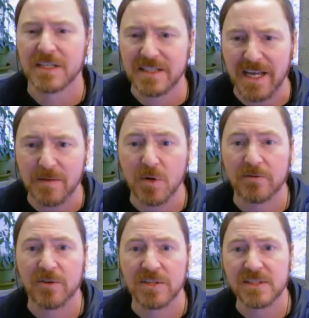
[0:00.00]
tab
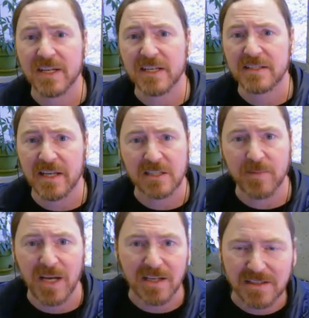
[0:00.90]
over to the second text
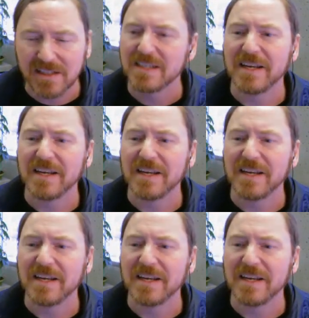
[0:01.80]
box.